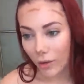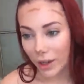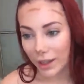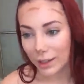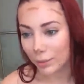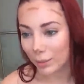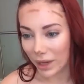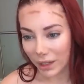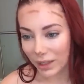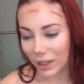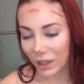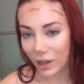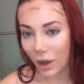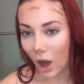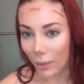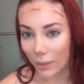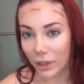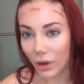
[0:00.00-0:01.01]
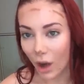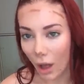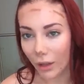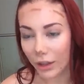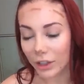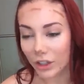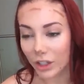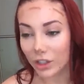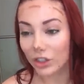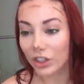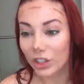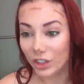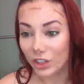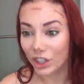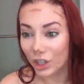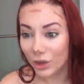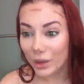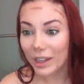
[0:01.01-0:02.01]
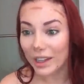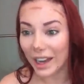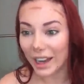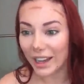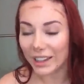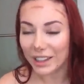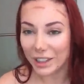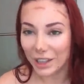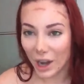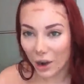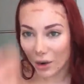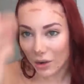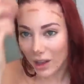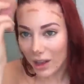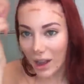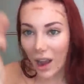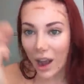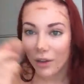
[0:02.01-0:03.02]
It's basic common knowledge. It's just doing it, you know?